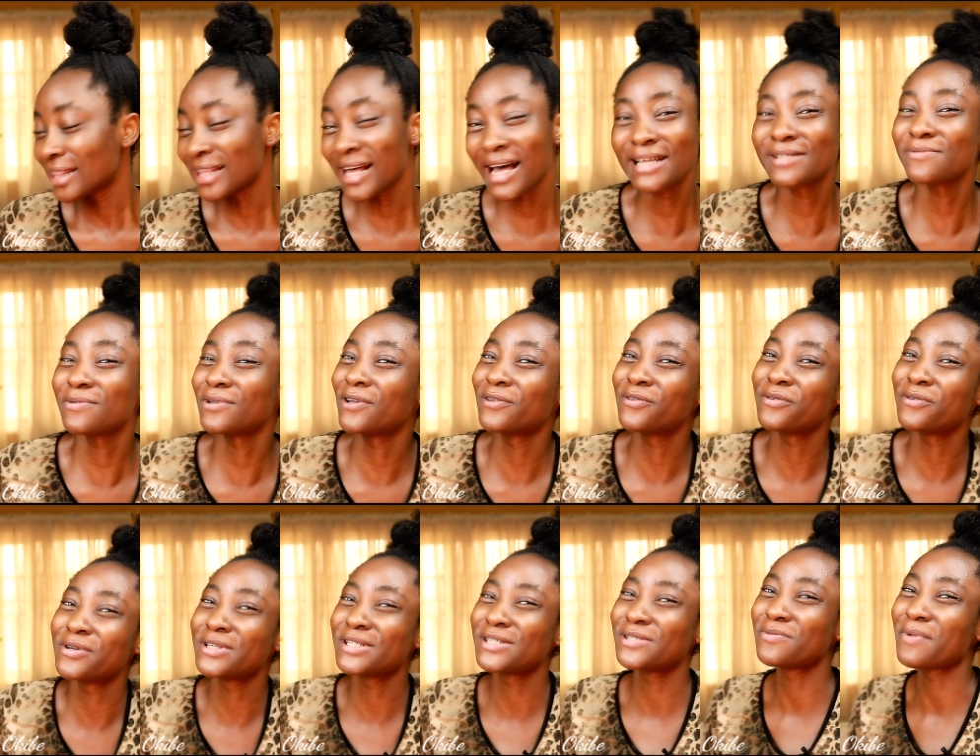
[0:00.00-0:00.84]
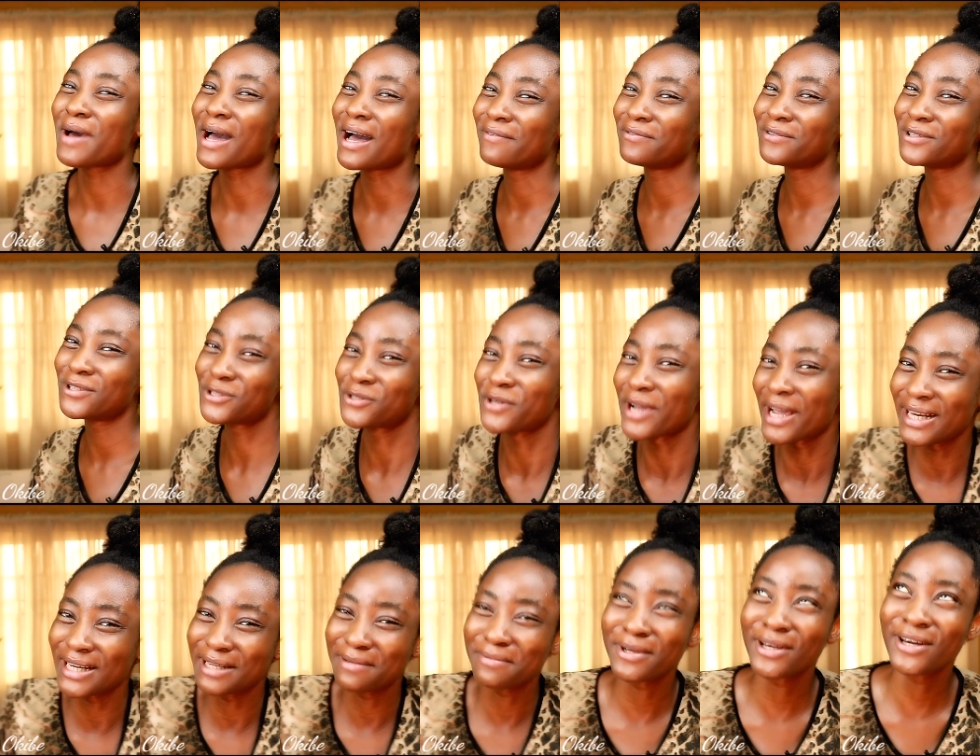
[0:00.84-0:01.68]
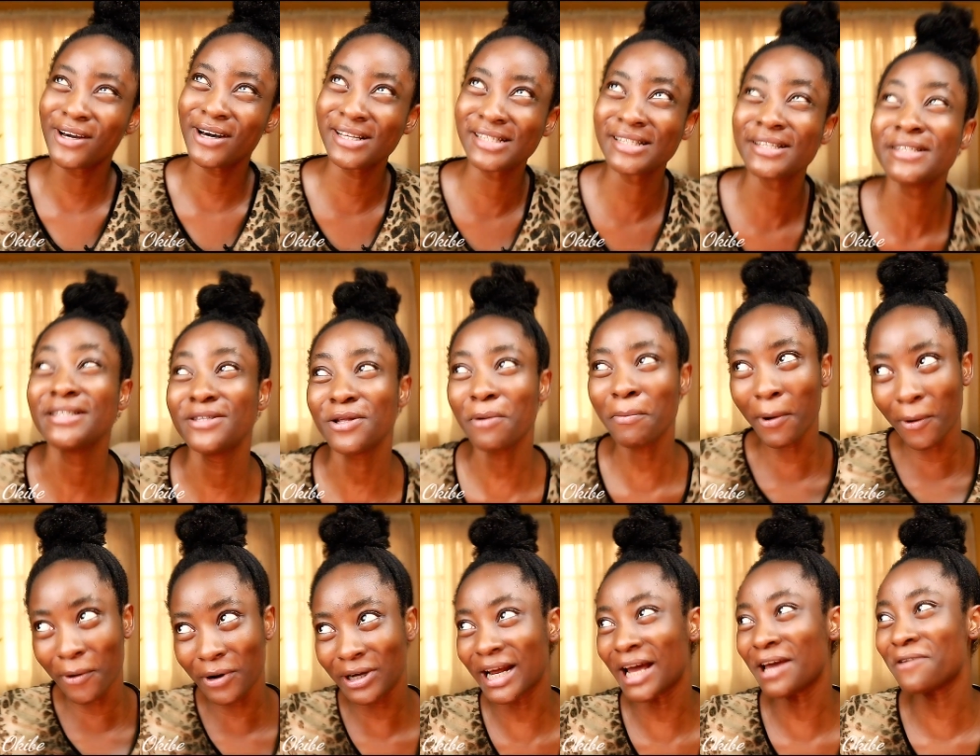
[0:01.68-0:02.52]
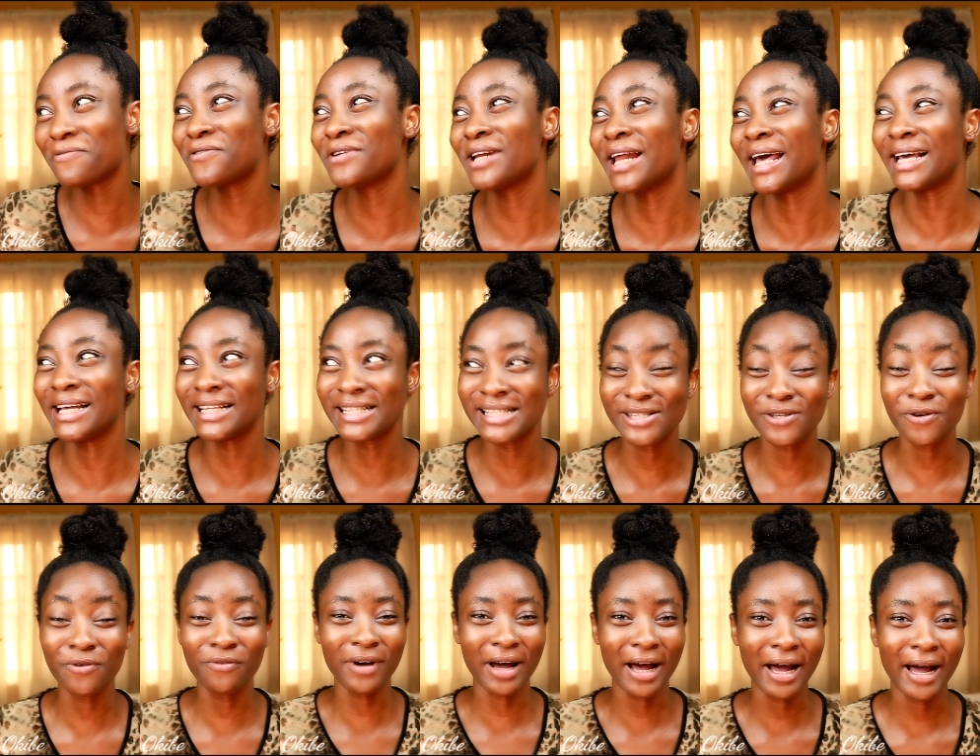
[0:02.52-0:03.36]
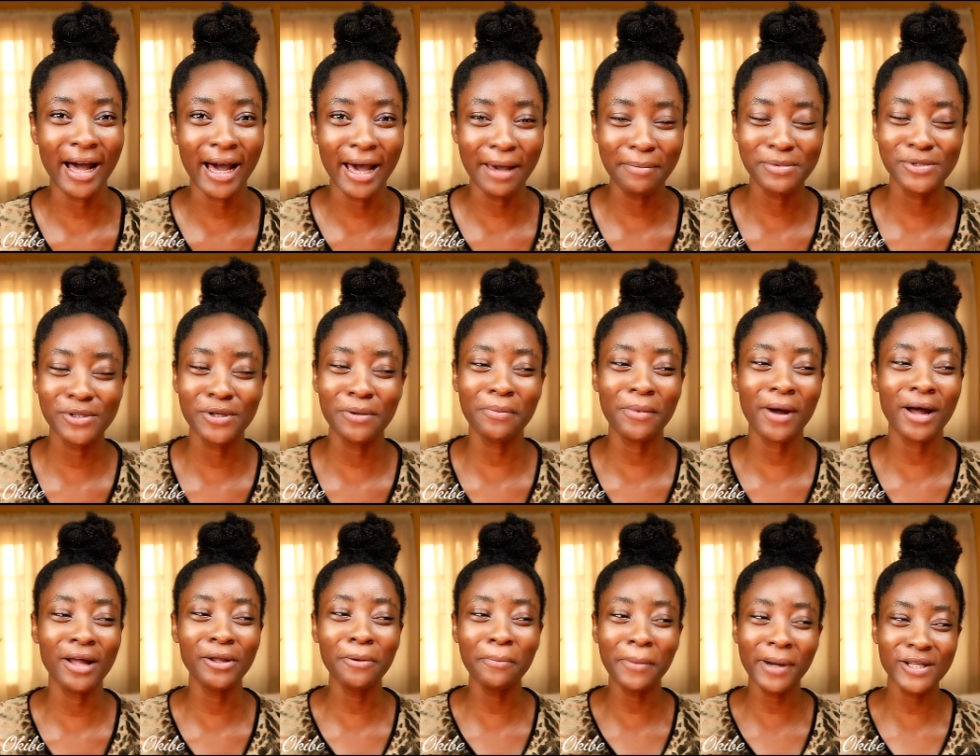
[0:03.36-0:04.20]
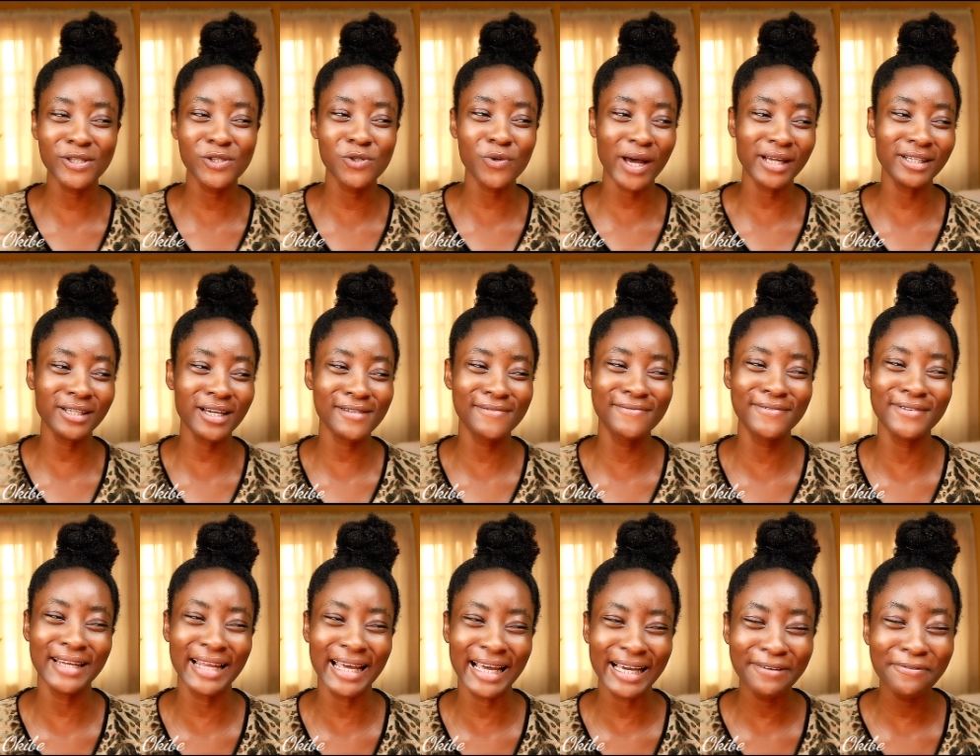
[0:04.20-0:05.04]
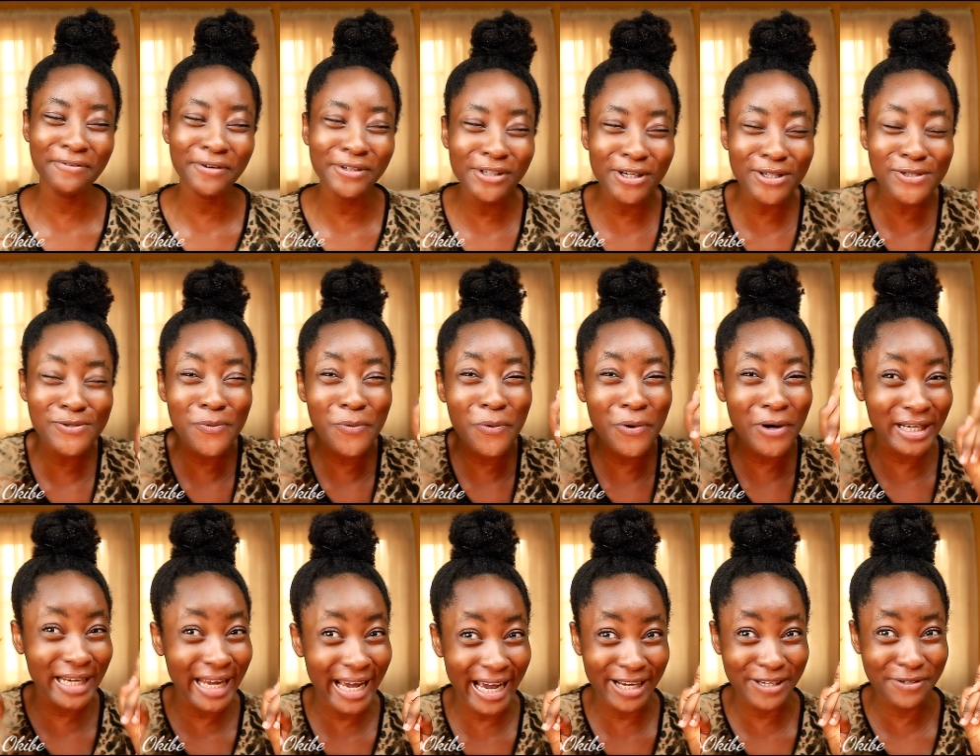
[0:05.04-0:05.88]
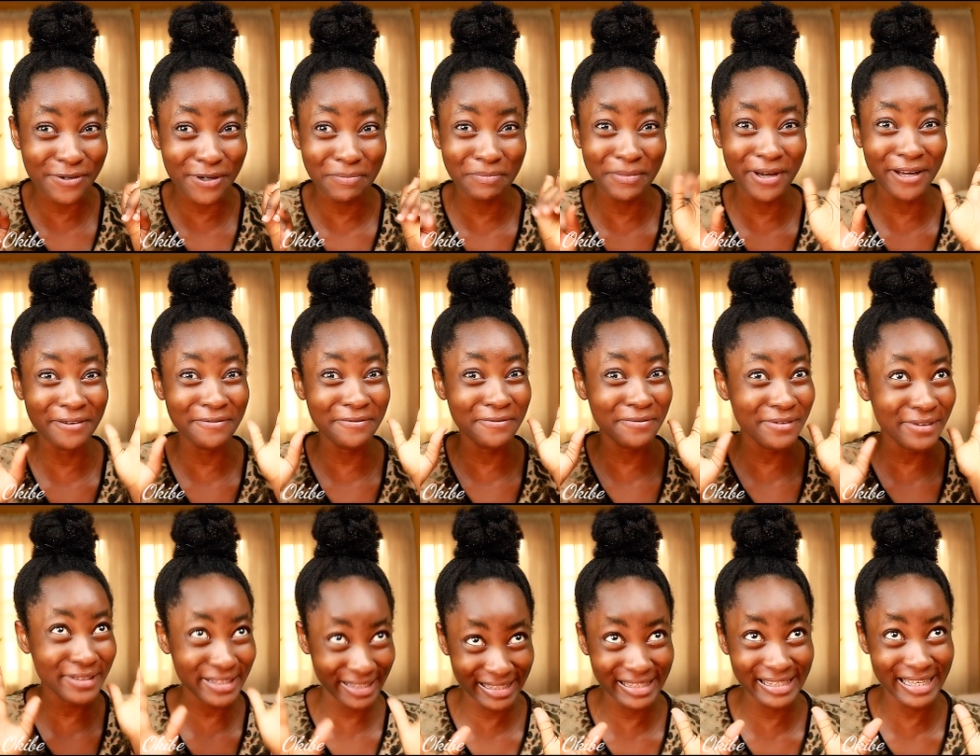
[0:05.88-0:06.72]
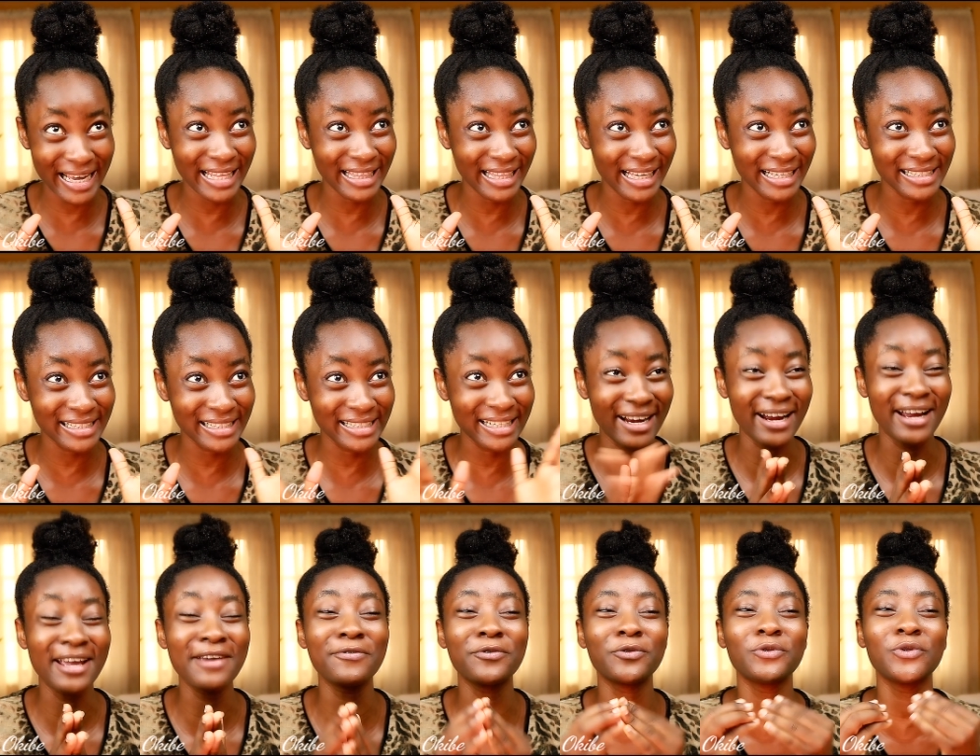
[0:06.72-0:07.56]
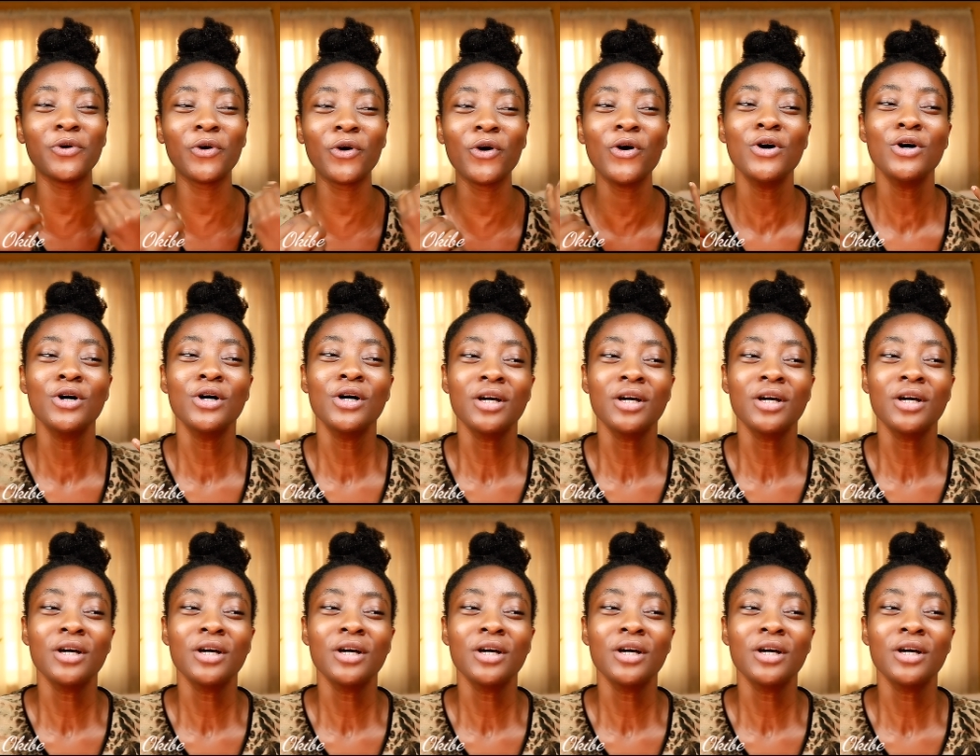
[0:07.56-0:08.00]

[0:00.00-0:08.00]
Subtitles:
That's one of the reasons why I've not tried it, because number one, I feel like it is overhyped. Number two, I just feel like for just one hair treatment, it's 10,000 naira, even though,